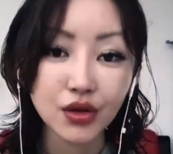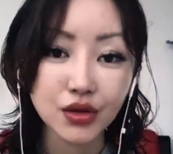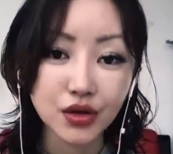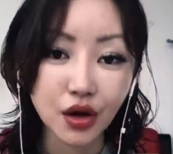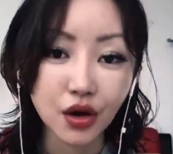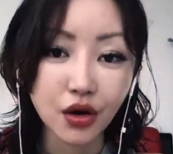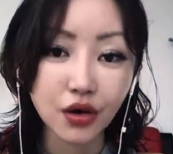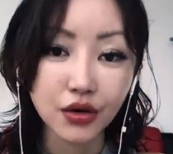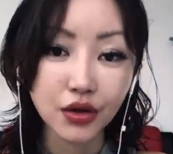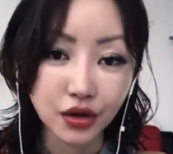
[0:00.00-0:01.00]

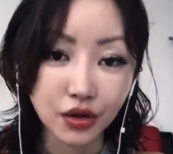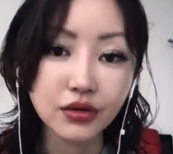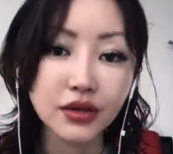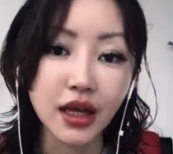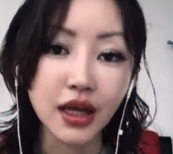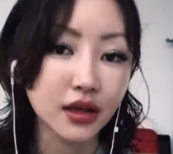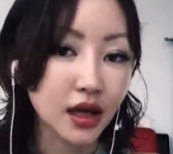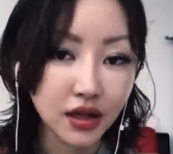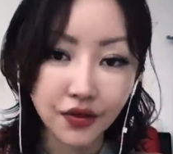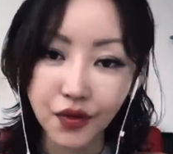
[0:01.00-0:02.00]
So you know they
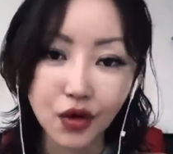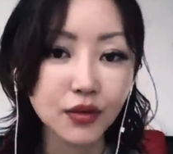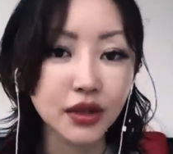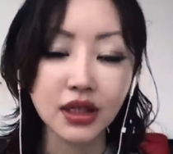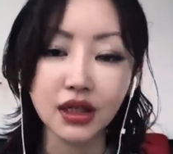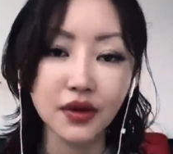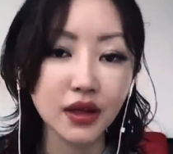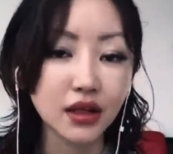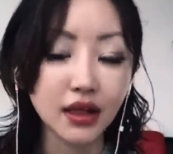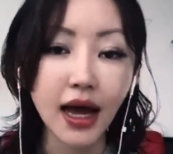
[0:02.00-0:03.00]
get deformative and
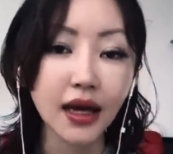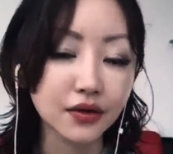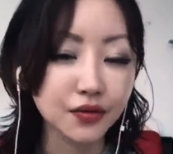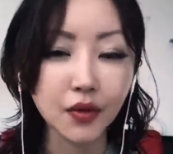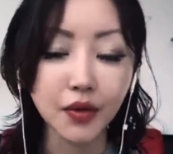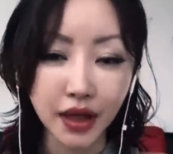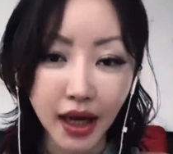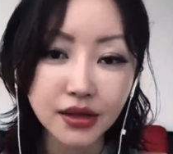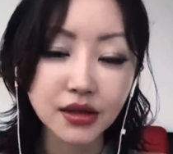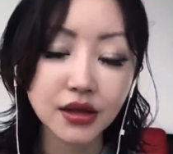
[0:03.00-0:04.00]
they die from a
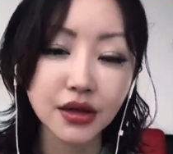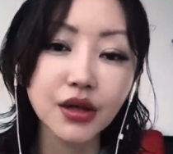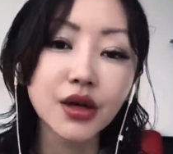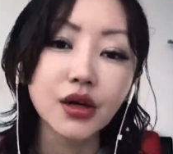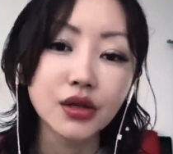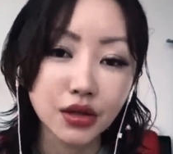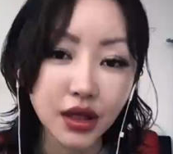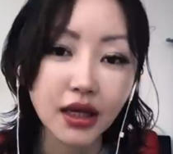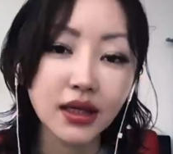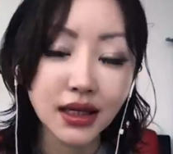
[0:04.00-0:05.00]
cancer. So
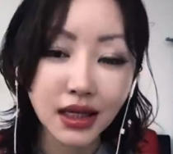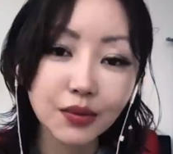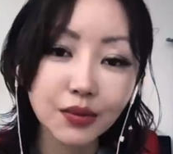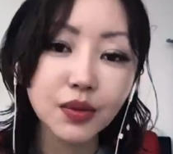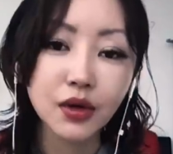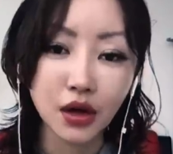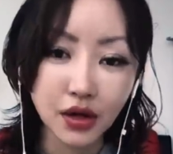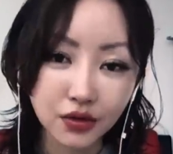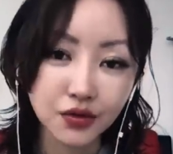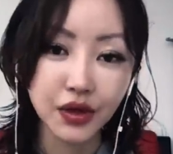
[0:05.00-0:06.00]
they keep
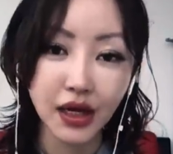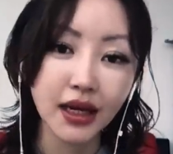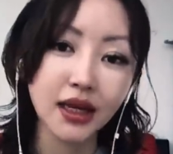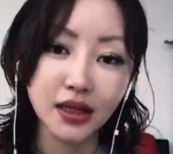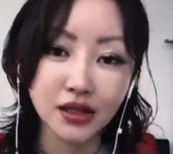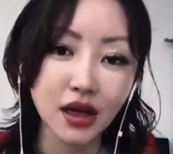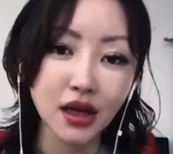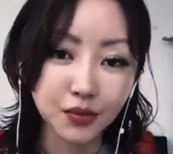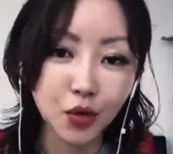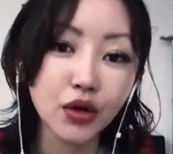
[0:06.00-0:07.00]
creating these
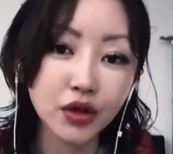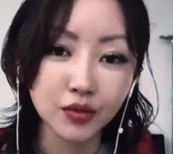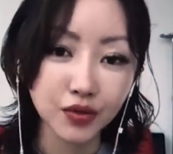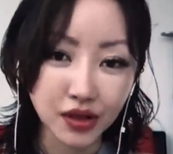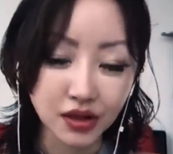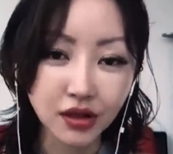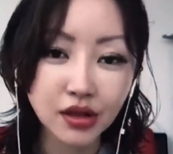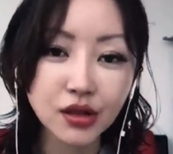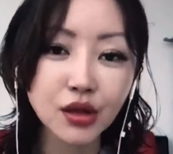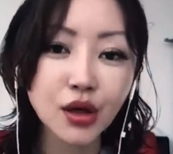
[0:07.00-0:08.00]
uh, political
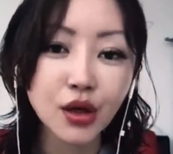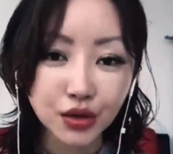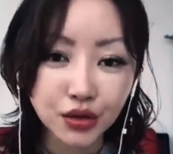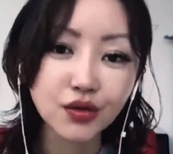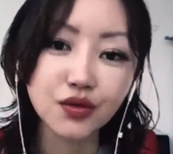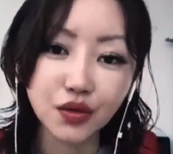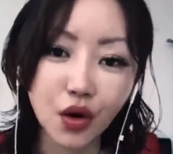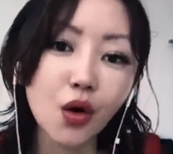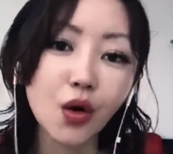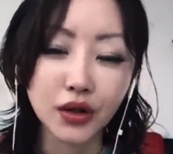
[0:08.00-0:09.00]
prisoners to do
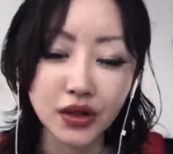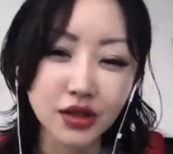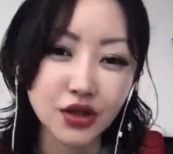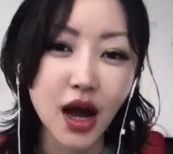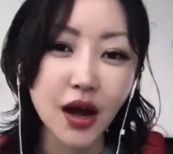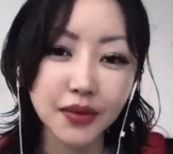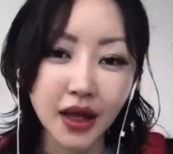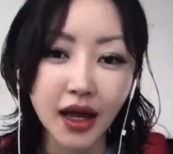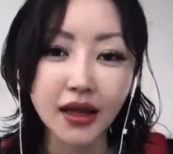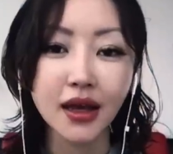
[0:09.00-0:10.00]
all this job
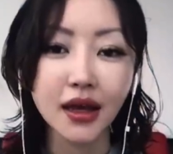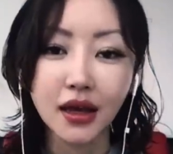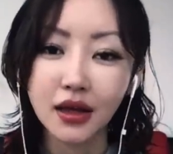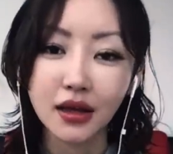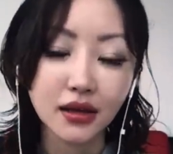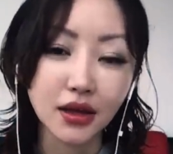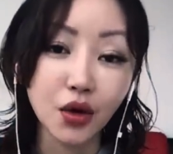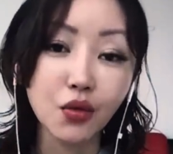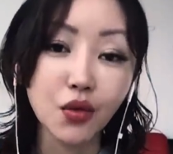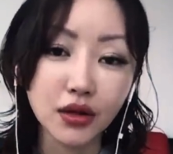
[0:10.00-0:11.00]
that they
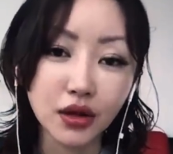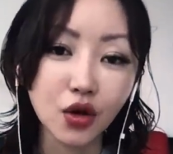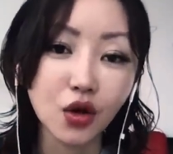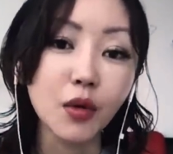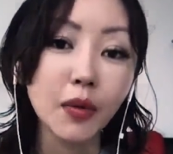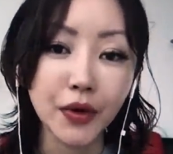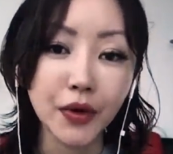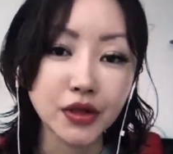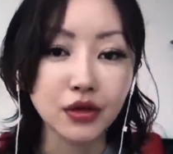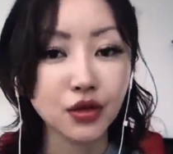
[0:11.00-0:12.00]
don't want the normal
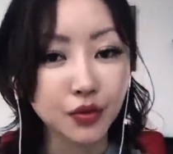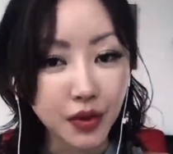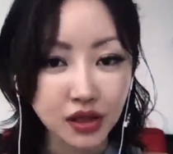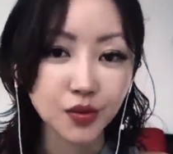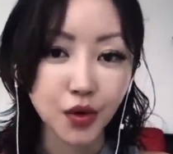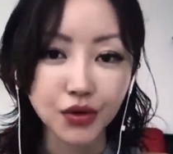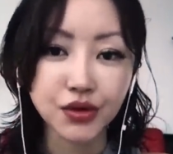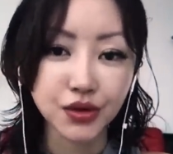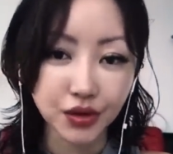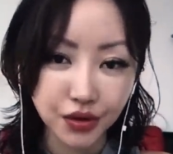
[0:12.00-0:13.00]
population to be
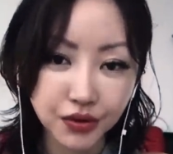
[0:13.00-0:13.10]
exposed to.